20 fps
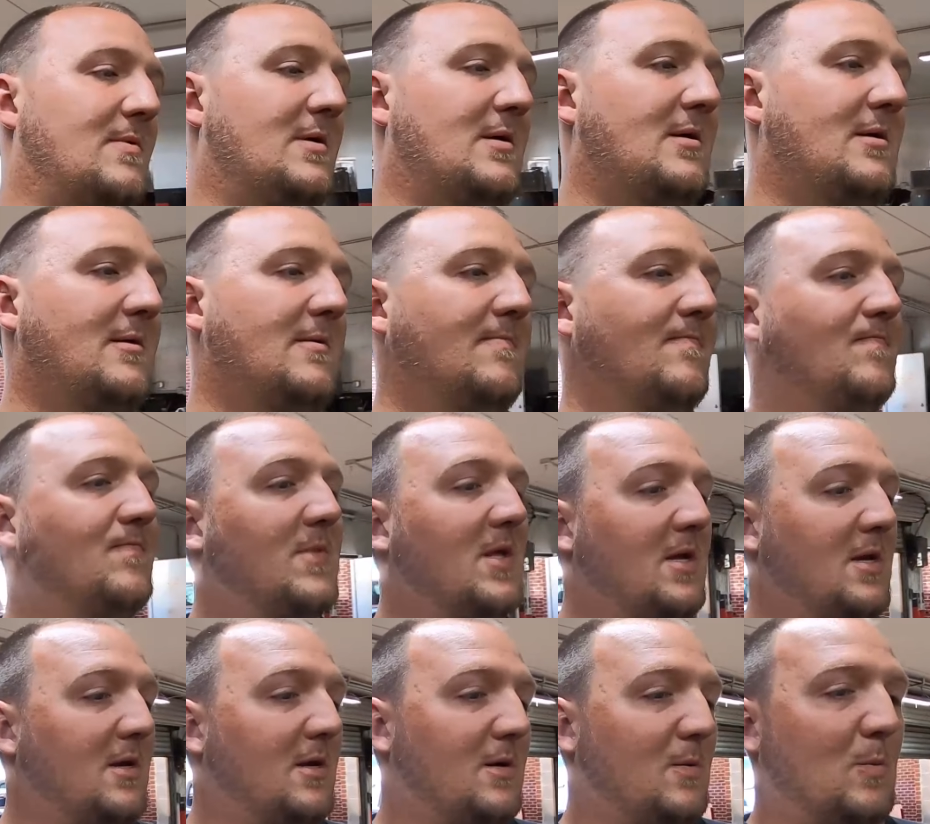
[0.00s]
but
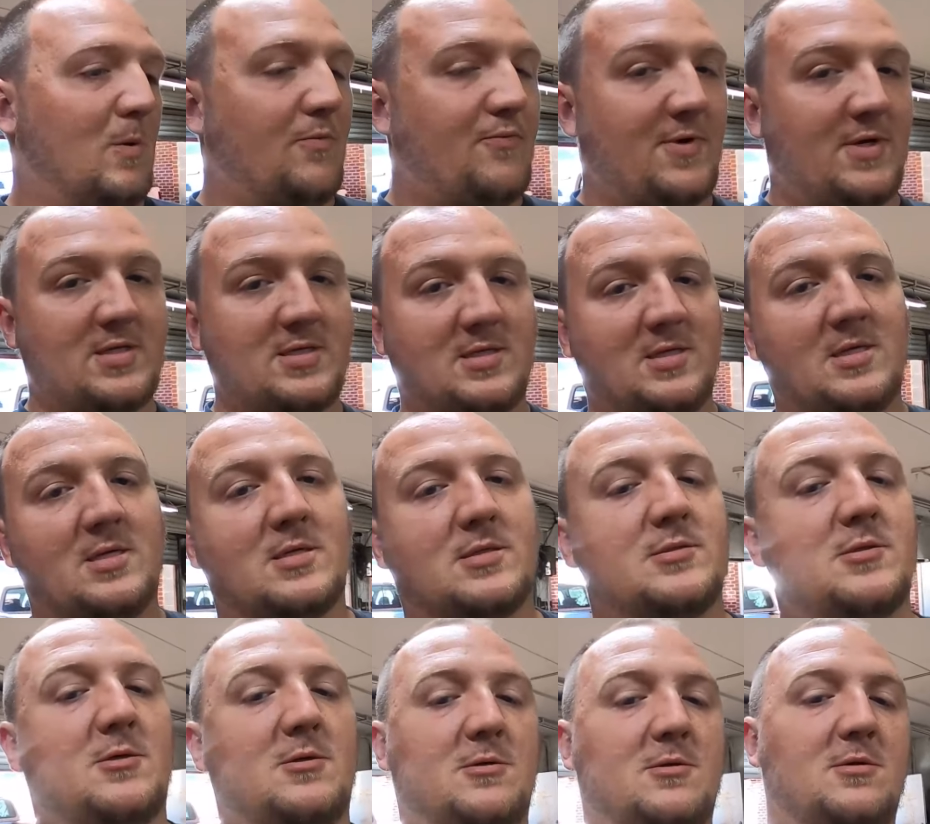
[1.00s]
we're fixing to get
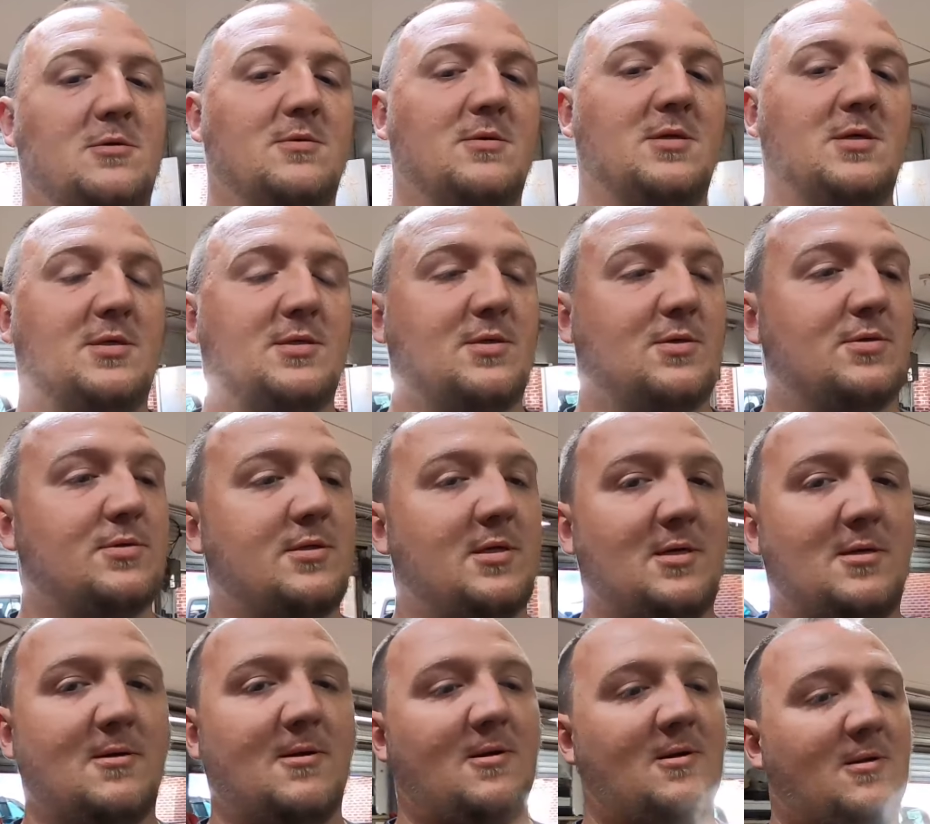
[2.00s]
started on this, so
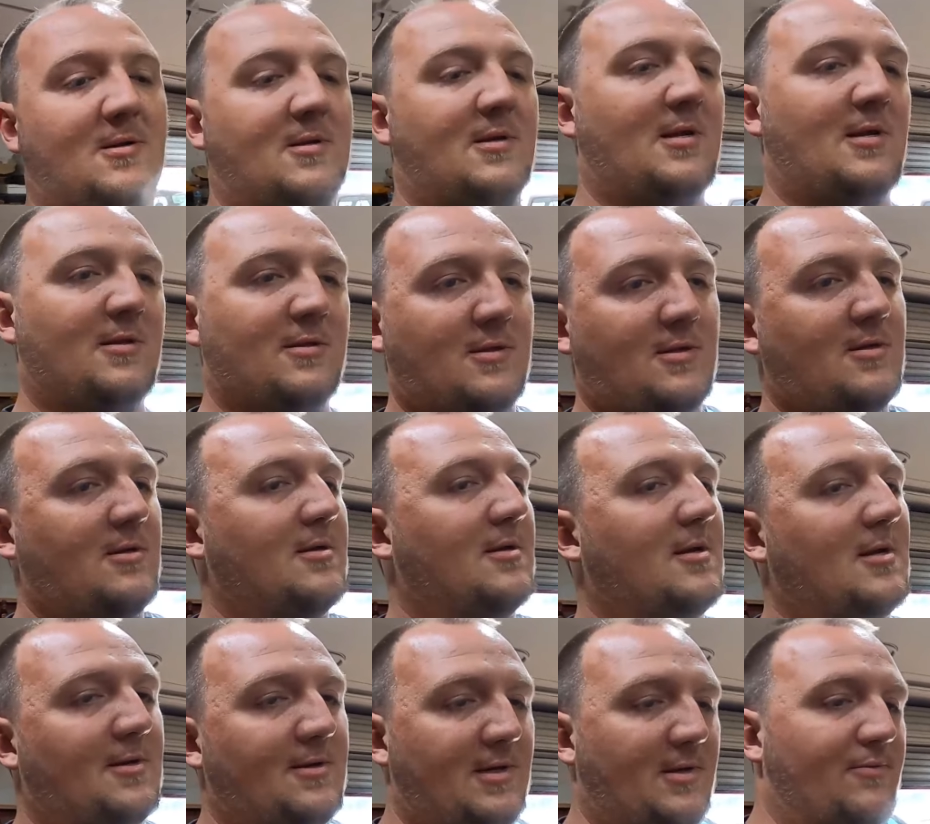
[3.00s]
stick around, and
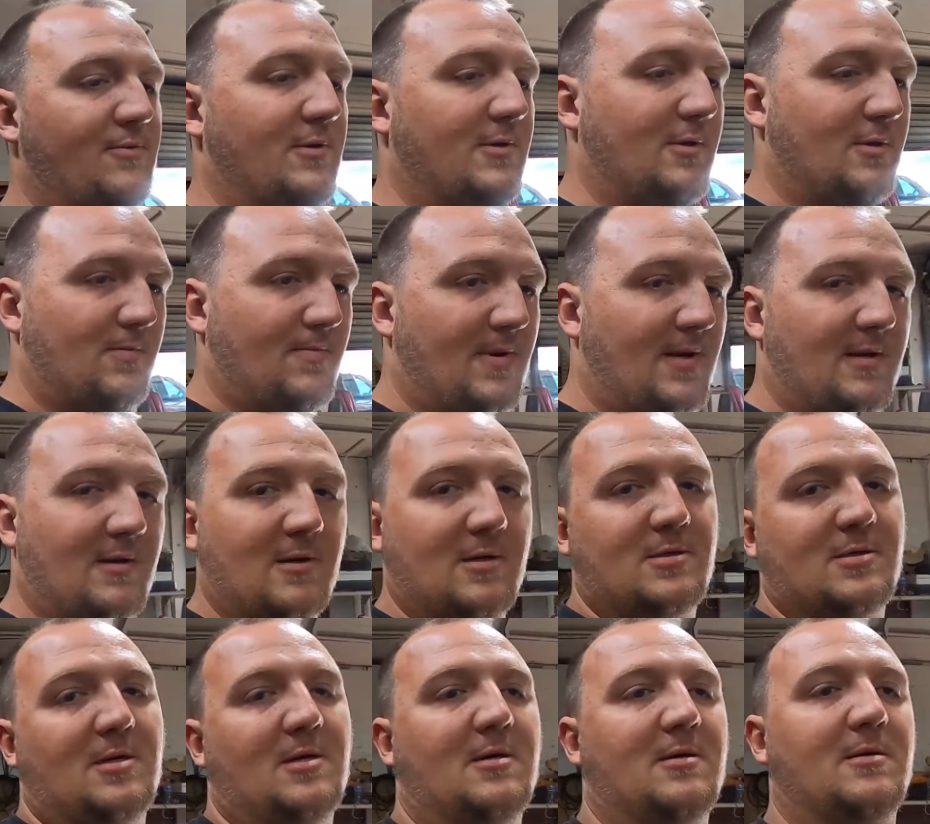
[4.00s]
I'll definitely do better
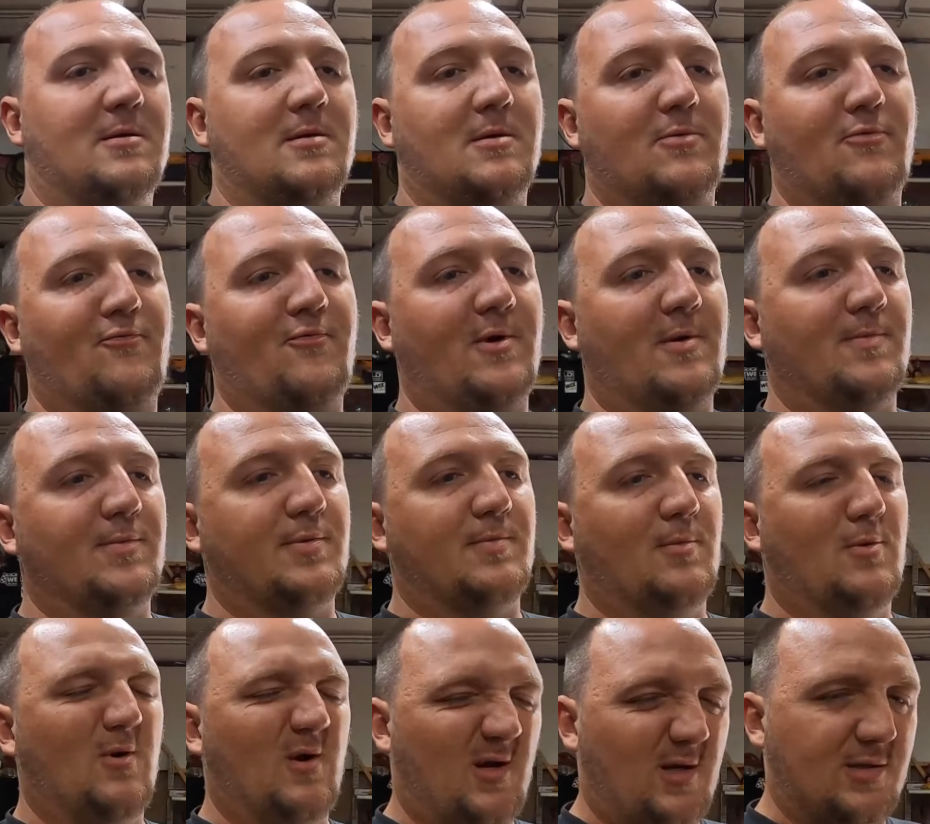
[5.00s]
at trying to film
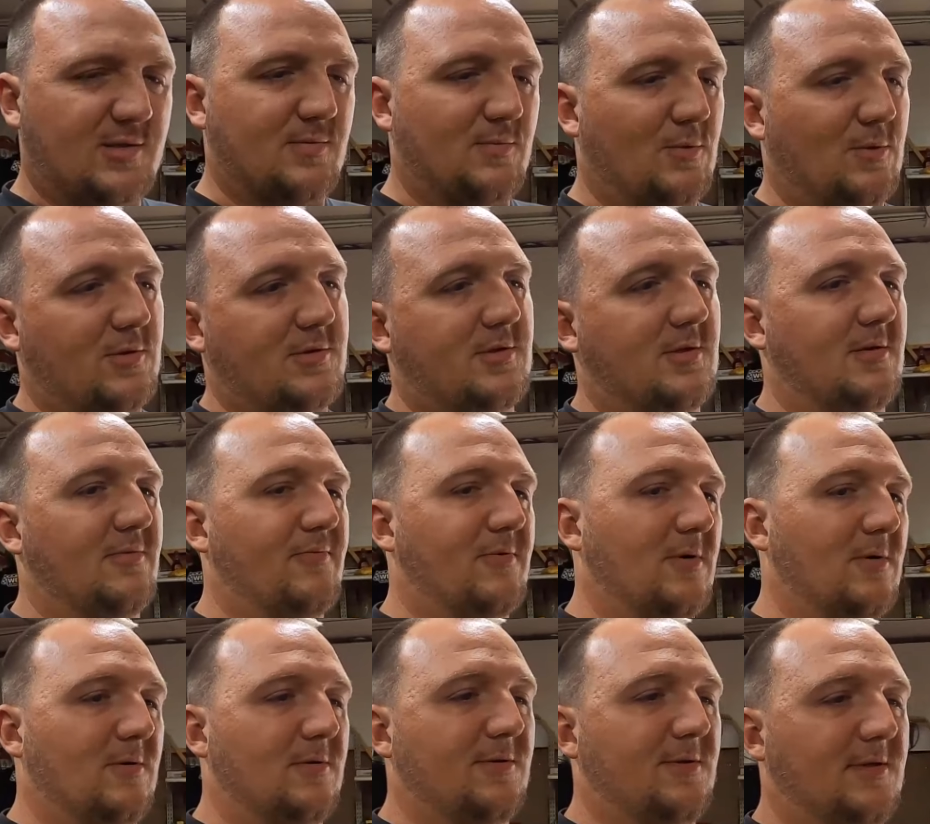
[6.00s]
some more and get some more stuff
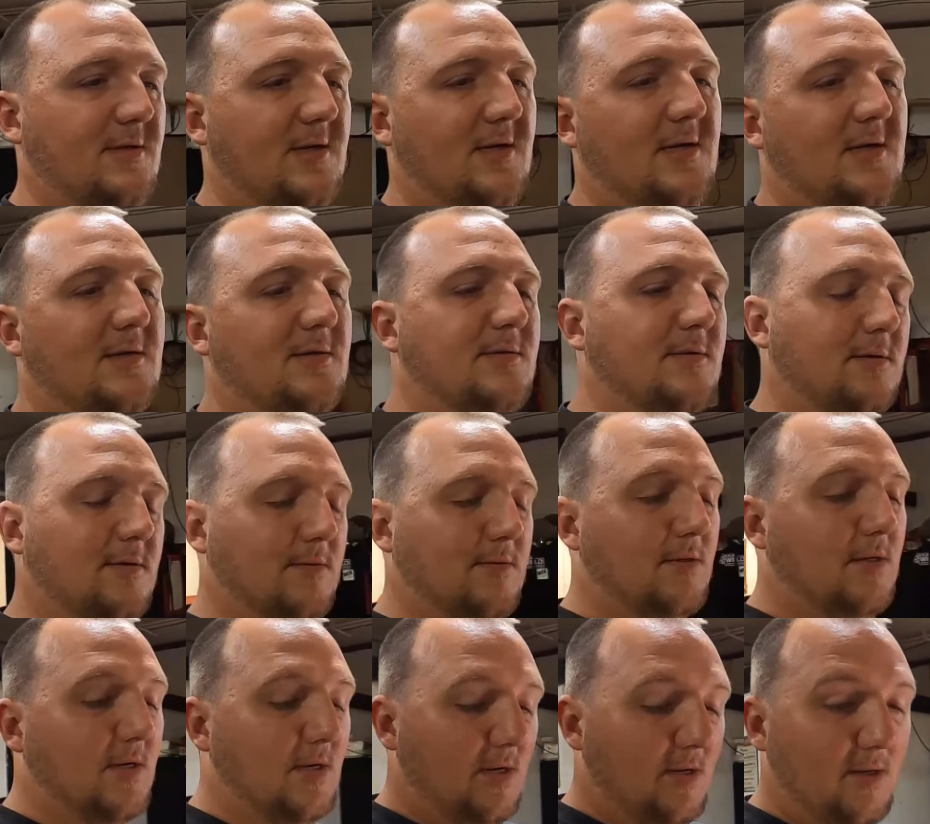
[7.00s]
going tonight. So
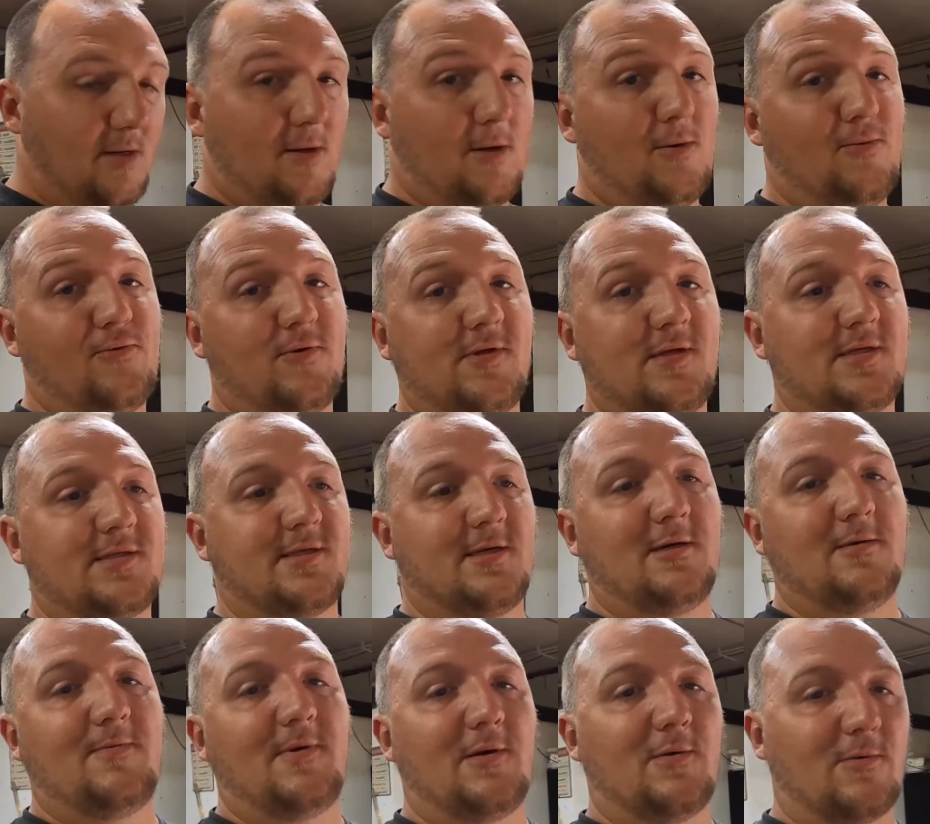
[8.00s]
hopefully this
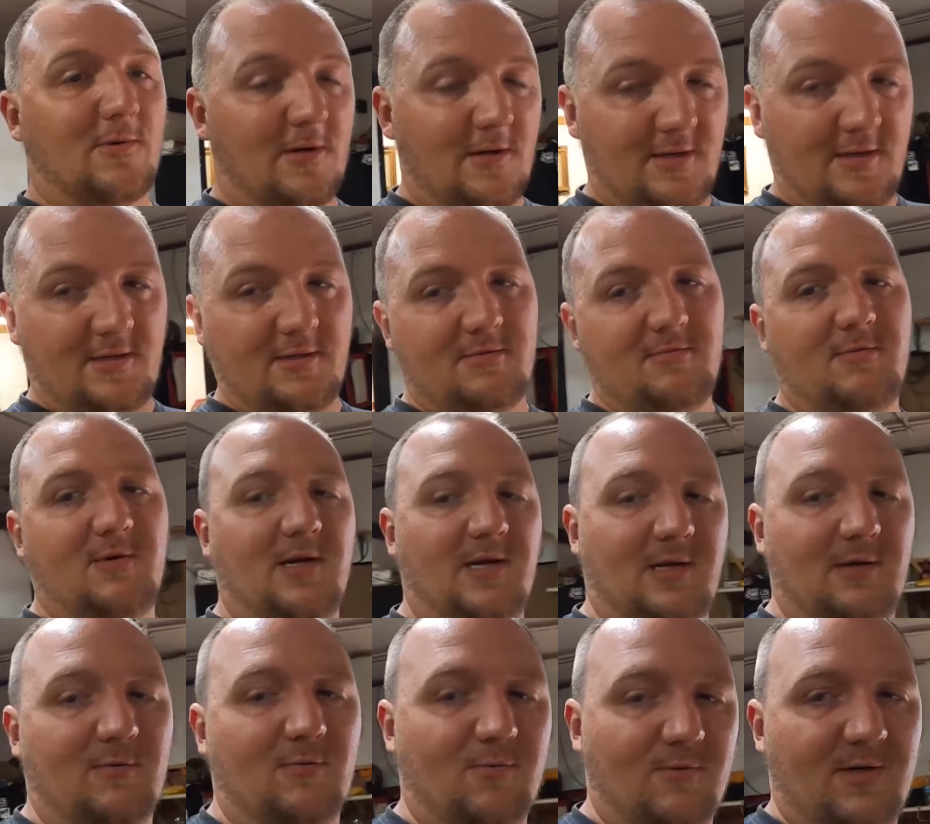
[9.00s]
thing will be running
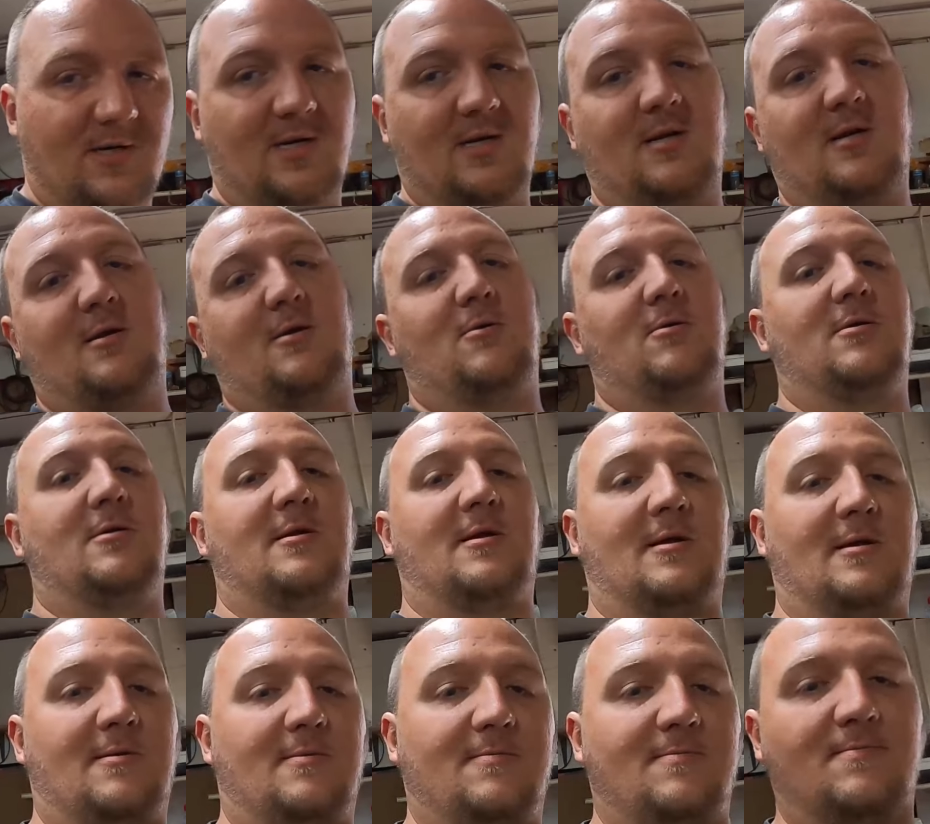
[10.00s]
and ready to go
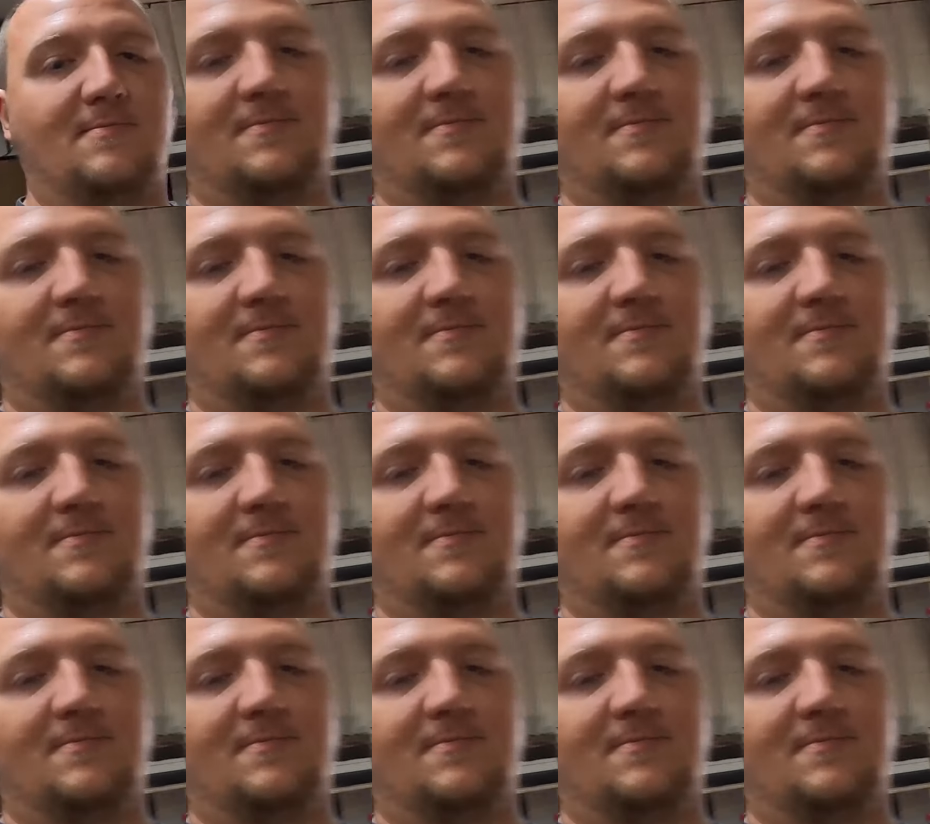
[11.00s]
tonight.